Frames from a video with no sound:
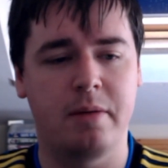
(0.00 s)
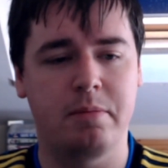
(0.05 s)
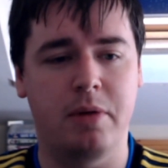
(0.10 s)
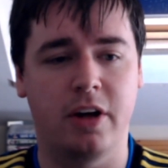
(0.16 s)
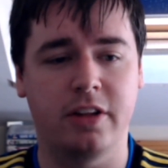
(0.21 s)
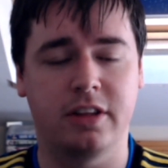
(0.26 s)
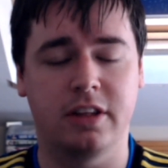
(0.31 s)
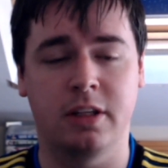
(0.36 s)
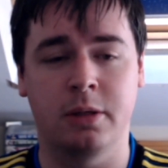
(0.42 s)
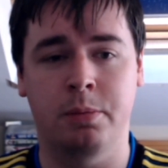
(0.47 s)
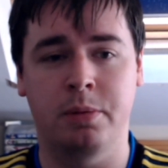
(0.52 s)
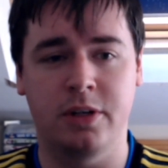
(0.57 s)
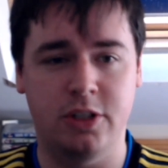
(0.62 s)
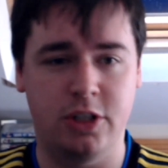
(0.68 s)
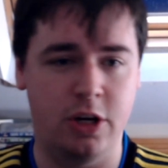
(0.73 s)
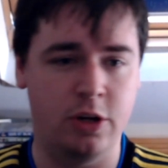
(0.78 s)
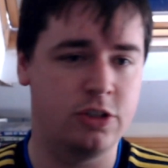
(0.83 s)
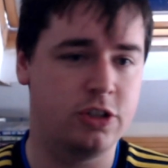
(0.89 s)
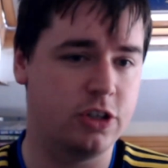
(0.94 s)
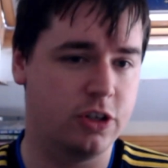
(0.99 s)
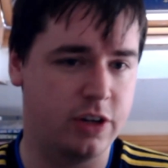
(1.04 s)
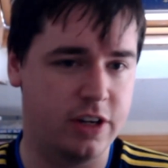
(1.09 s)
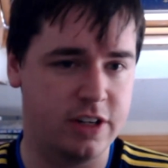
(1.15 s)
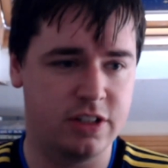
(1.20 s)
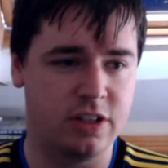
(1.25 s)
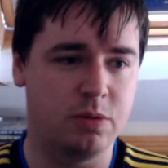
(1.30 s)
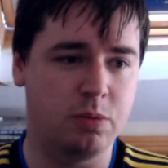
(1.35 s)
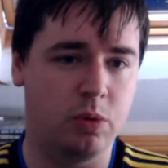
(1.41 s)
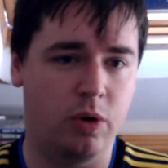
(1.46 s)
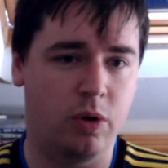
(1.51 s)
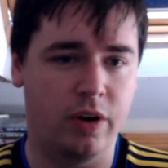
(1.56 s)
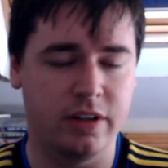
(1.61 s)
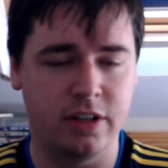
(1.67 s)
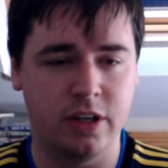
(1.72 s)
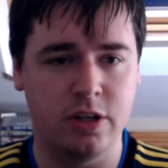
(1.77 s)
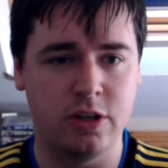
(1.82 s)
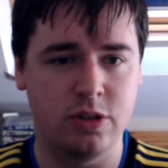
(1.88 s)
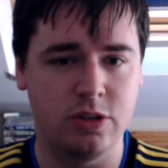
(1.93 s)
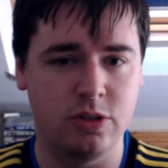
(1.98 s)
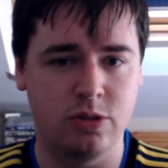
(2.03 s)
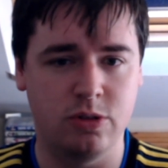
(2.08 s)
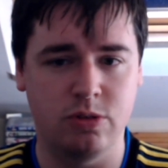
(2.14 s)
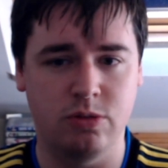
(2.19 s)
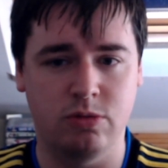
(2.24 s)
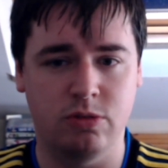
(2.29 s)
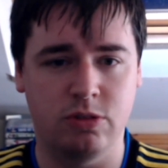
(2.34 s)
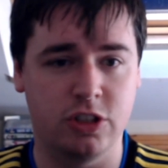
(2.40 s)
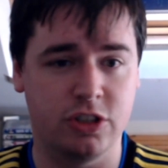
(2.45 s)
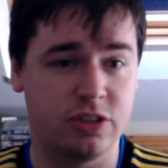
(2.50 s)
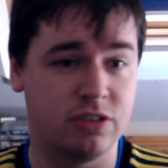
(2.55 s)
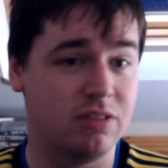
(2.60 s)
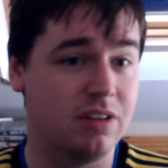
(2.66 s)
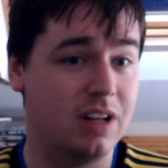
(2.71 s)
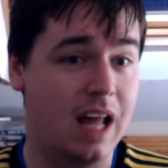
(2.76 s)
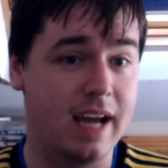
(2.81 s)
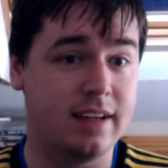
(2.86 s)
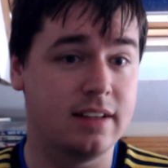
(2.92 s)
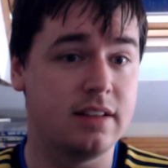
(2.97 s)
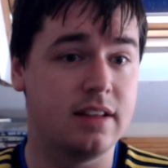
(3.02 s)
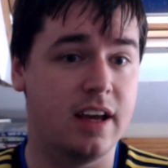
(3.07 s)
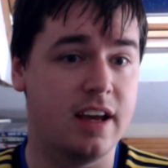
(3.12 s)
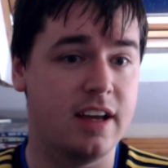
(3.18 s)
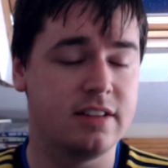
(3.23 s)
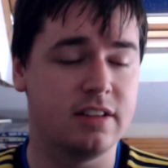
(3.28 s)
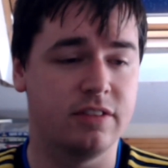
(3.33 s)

But the producer is the one who doesn't like this